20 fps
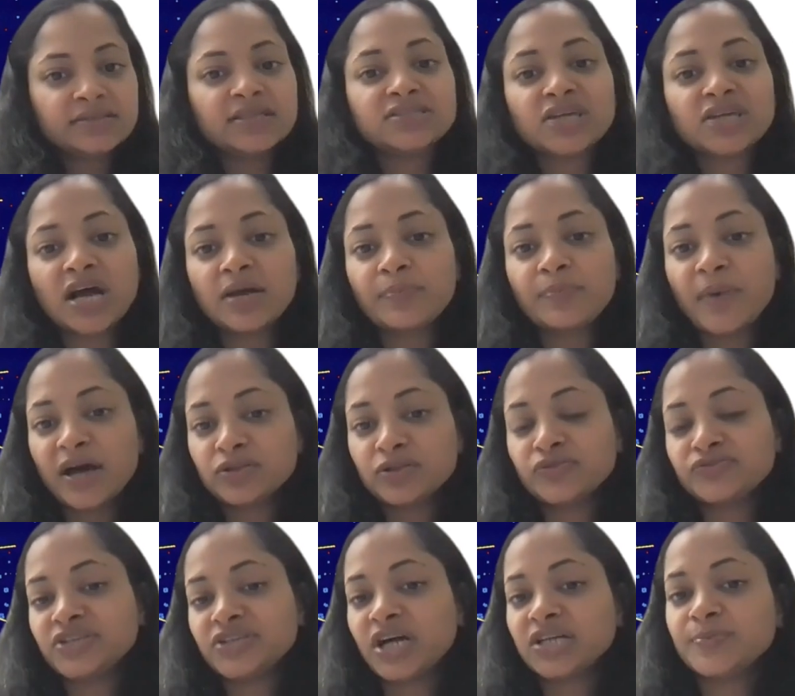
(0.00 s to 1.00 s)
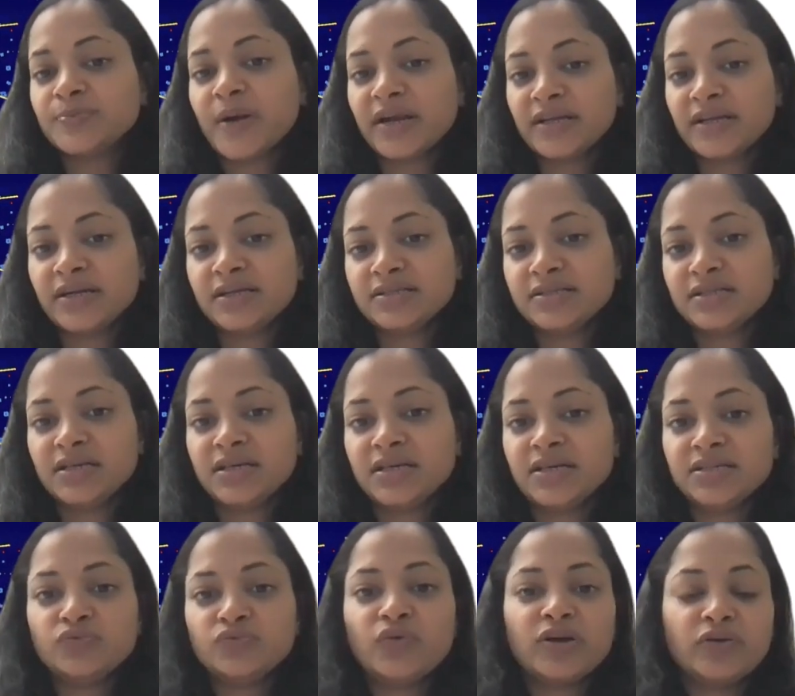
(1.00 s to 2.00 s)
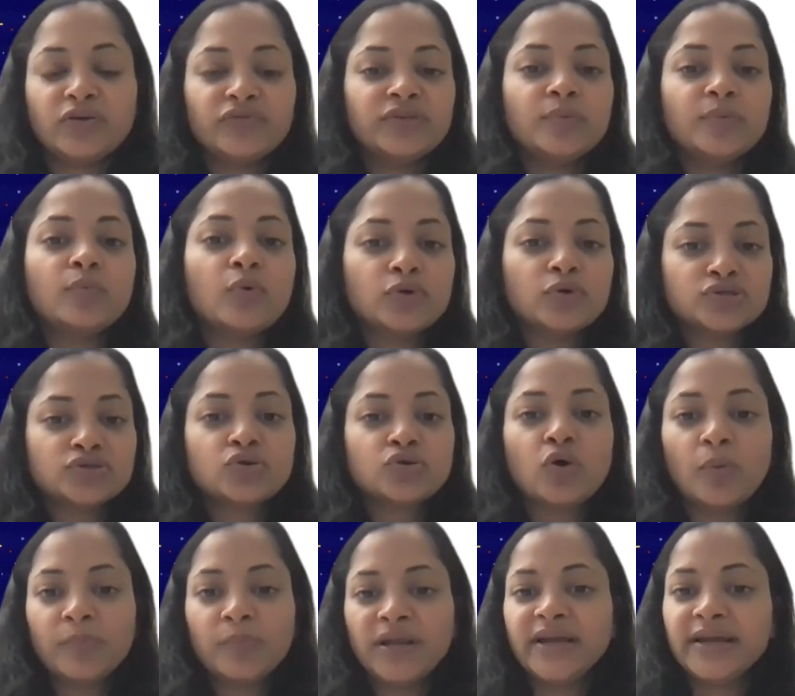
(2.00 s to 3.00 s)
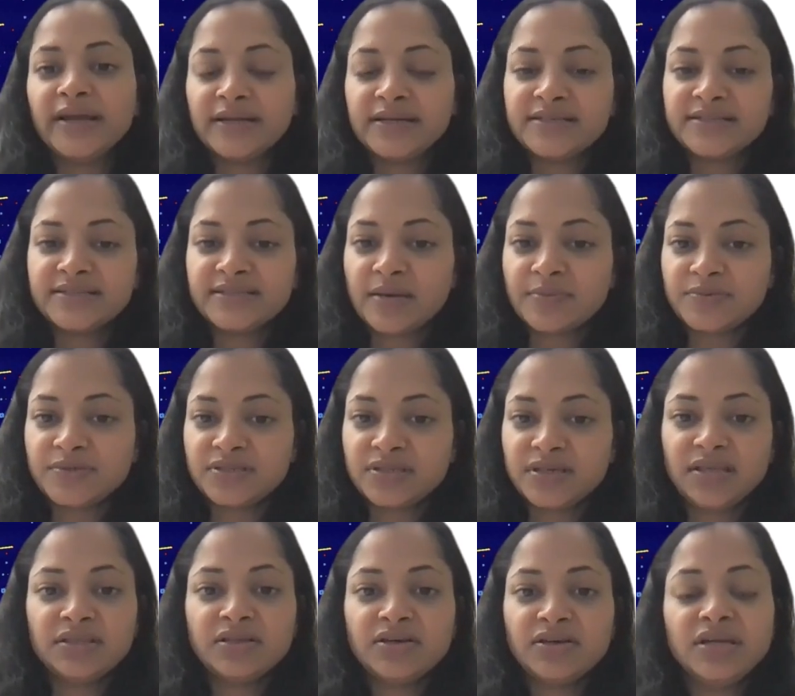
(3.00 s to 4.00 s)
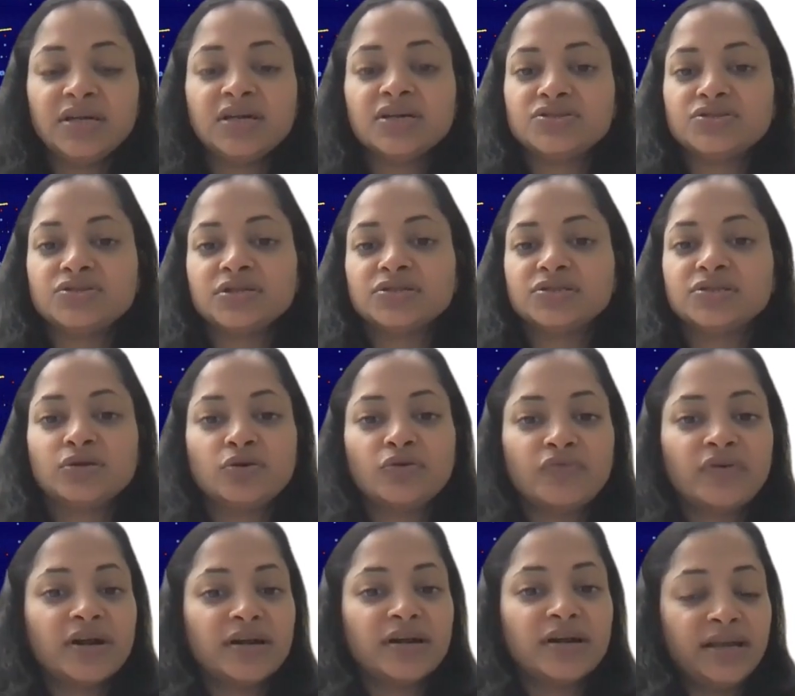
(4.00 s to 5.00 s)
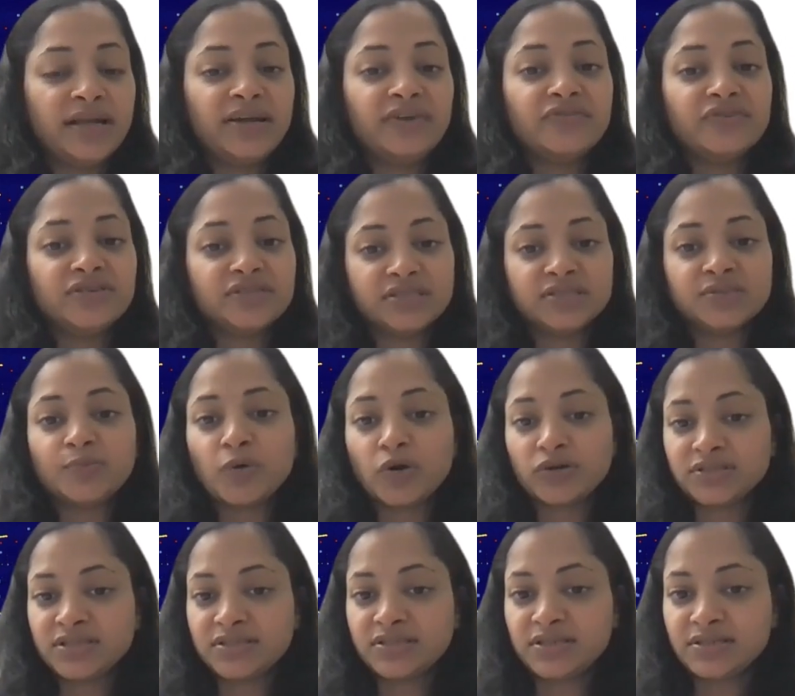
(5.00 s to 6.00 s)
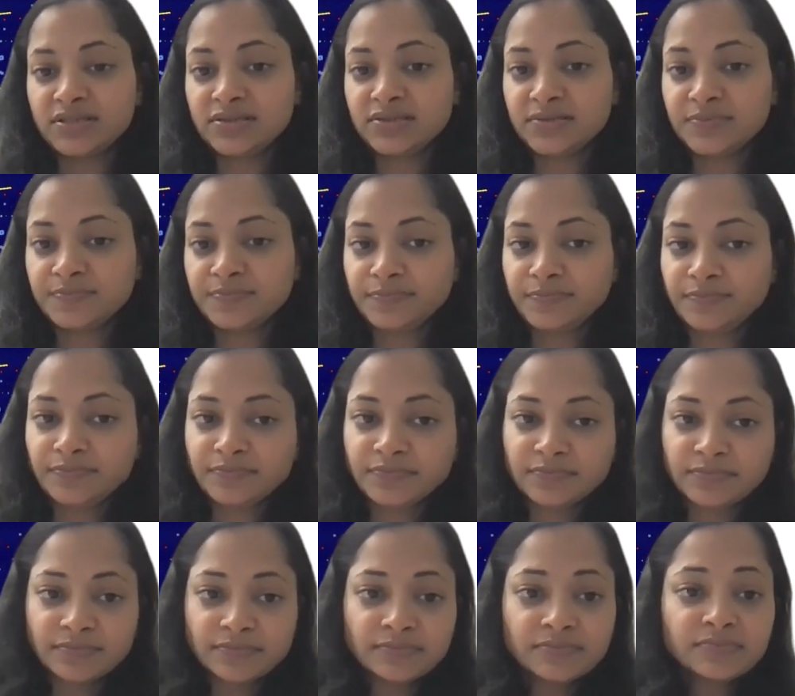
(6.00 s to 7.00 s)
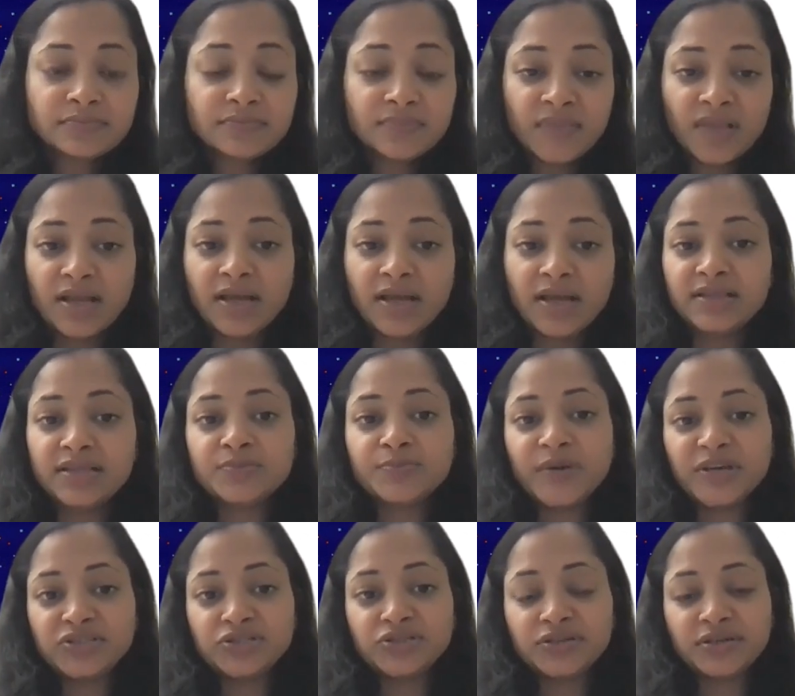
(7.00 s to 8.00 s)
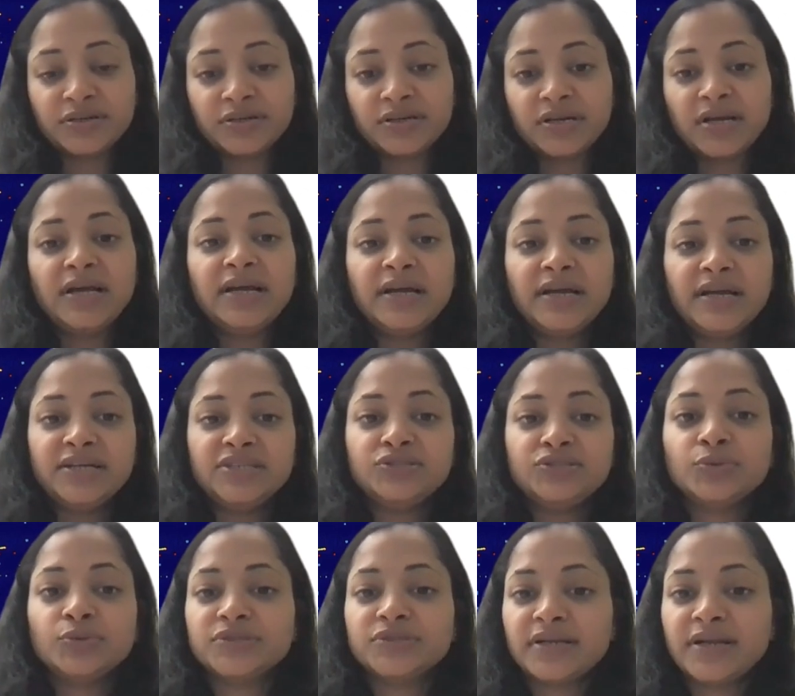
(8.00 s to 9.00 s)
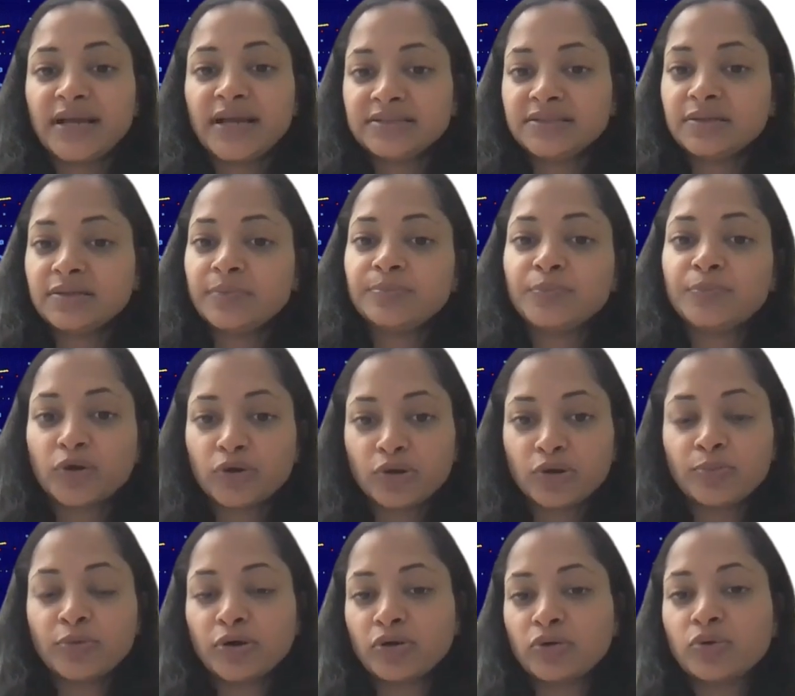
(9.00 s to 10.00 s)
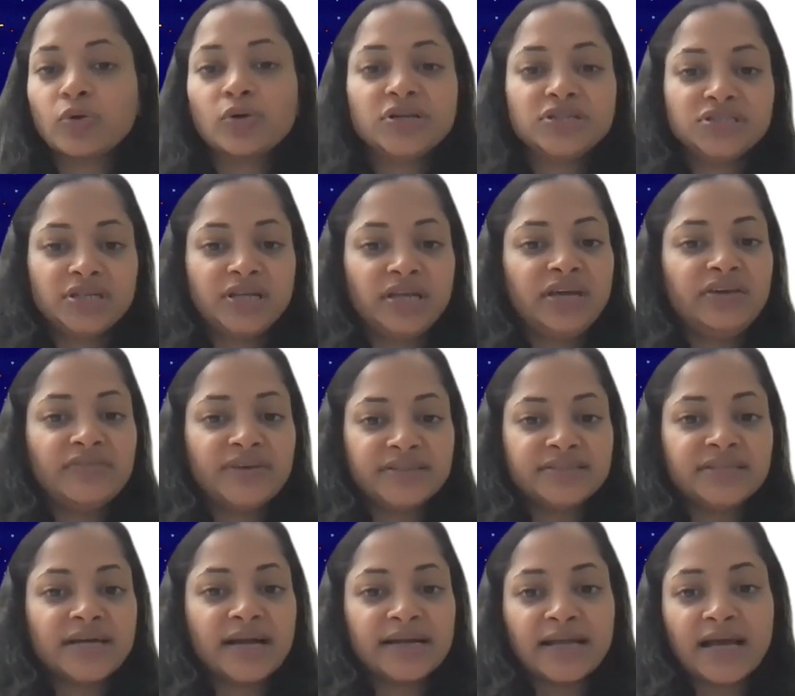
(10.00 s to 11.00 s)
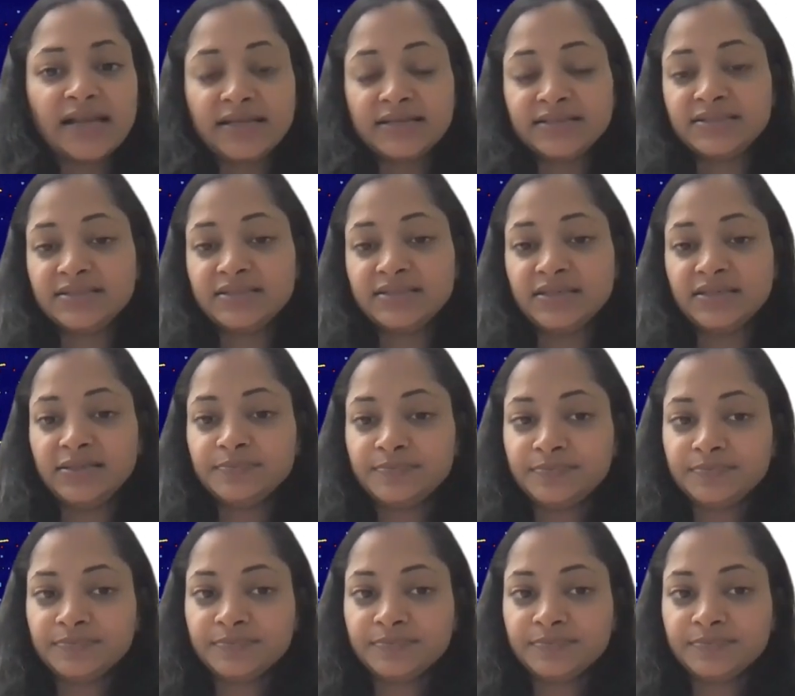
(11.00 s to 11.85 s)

the path of charged particles is one of the most complicated steps in the reconstruction of underlying physics processes. In this picture, it shows a random proton-proton collision events at LHC.